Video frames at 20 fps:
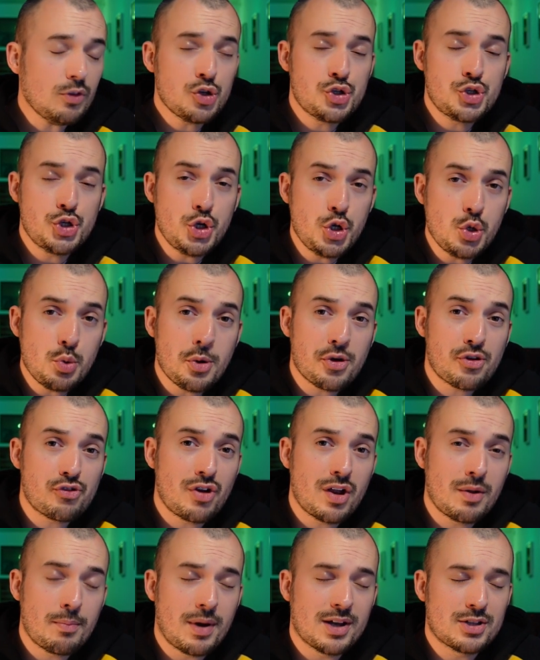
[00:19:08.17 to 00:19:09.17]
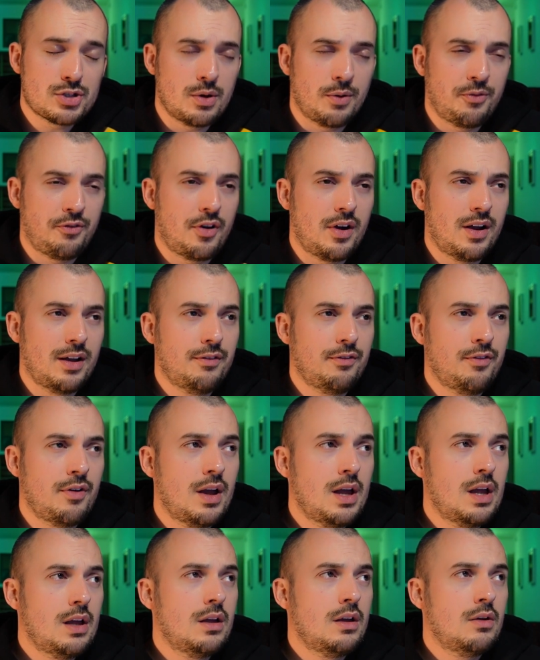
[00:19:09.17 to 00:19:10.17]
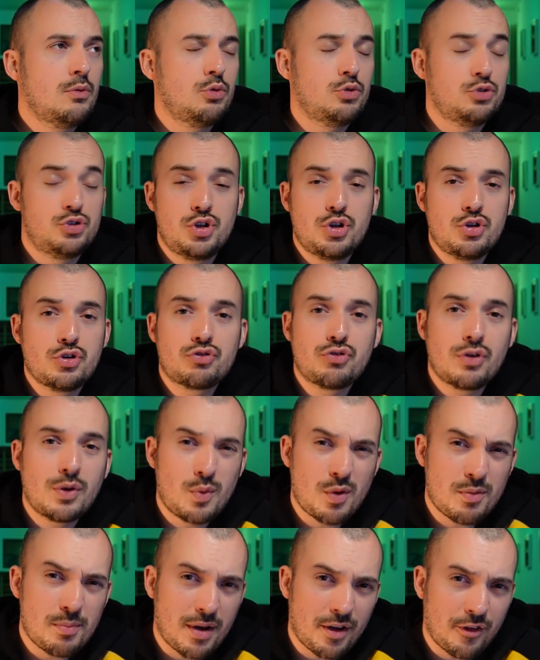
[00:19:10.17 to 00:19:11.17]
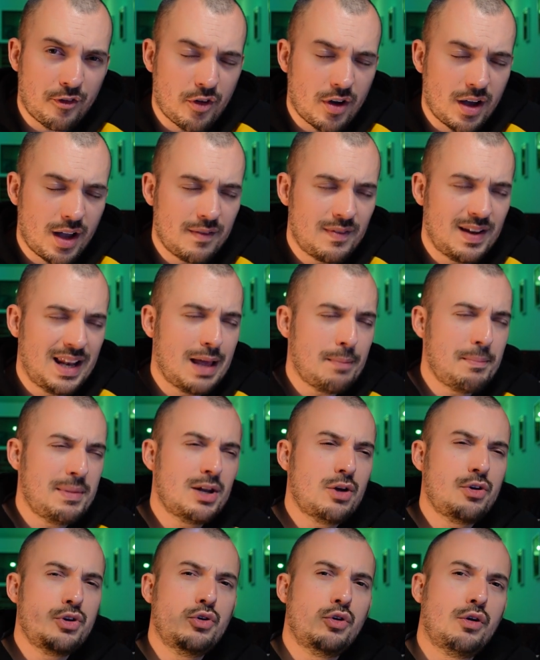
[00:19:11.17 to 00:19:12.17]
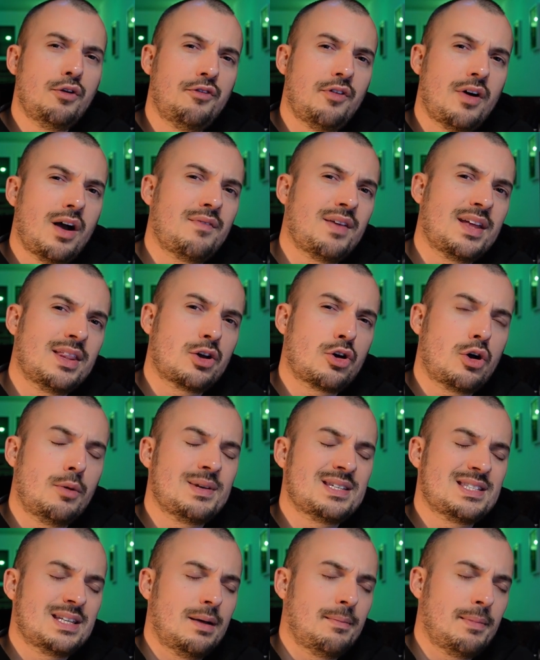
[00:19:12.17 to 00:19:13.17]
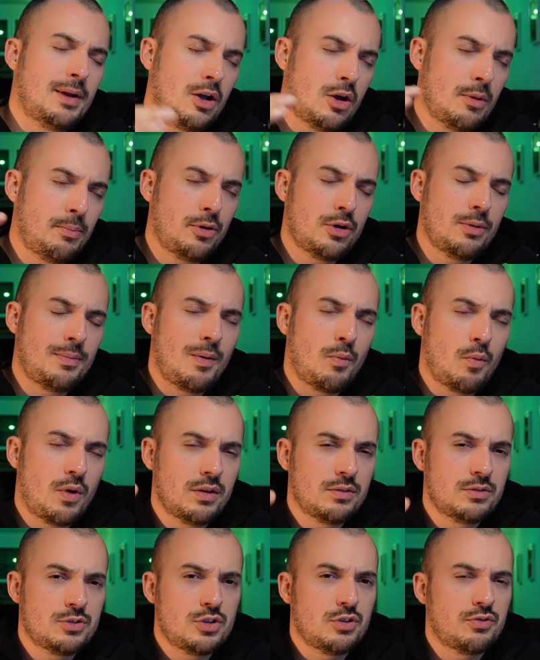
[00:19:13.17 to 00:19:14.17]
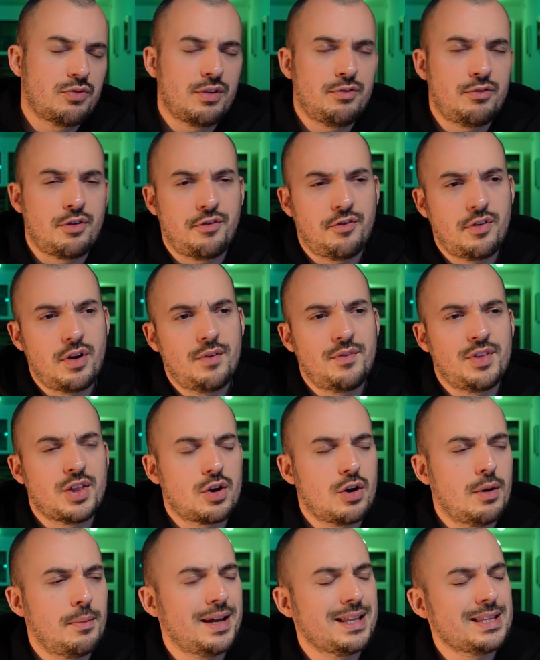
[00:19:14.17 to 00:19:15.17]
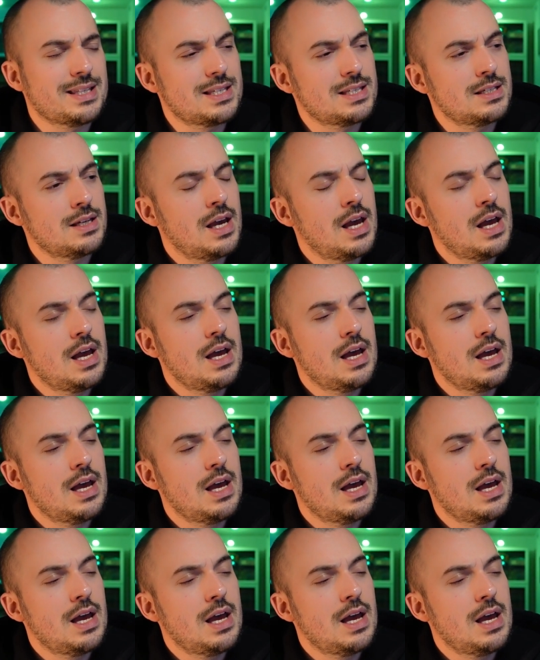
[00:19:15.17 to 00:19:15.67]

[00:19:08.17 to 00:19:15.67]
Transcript: Do you agree with my top 5? Or do you agree with my 5? Let me know your 5 in the comments down below. Put them in one, two, three, four, five in the comments.